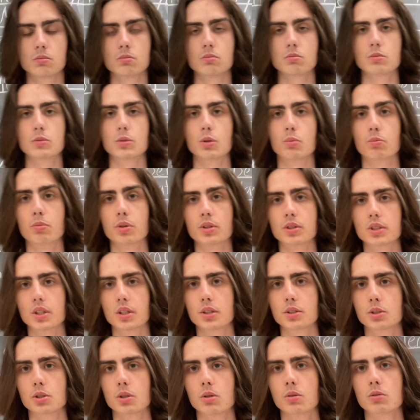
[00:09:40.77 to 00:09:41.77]
the
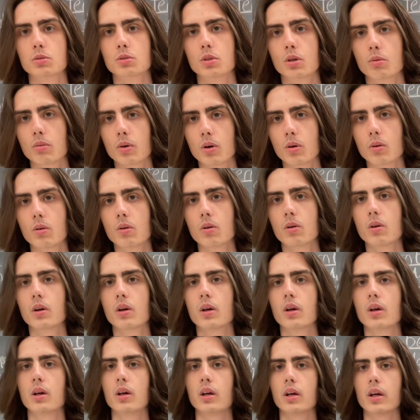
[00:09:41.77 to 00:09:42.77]
potential trouble,
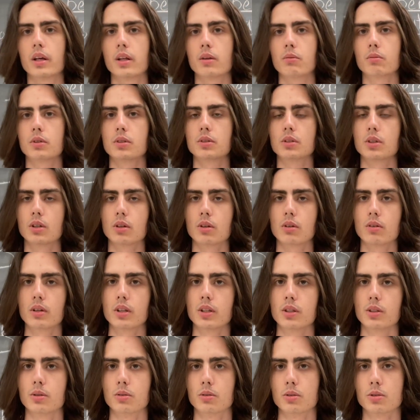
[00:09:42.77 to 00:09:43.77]
and when they are in
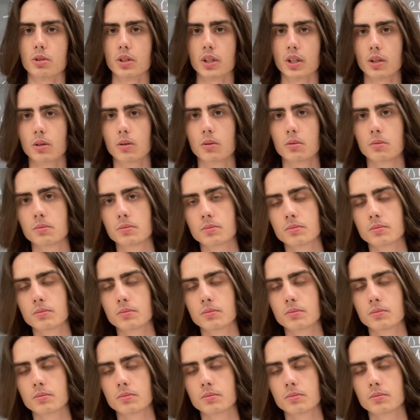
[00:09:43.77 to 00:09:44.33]
your triangle.